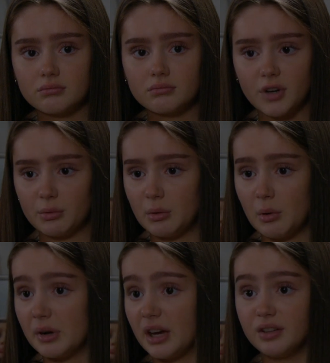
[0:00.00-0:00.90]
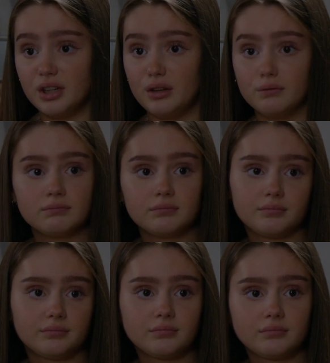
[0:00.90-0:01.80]
Right, well, what would I have to do?
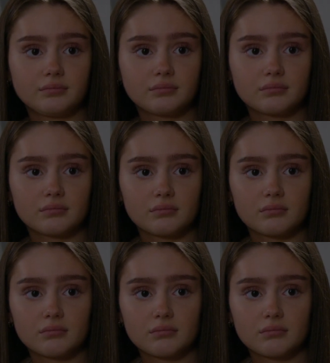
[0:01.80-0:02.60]
You have to talk to him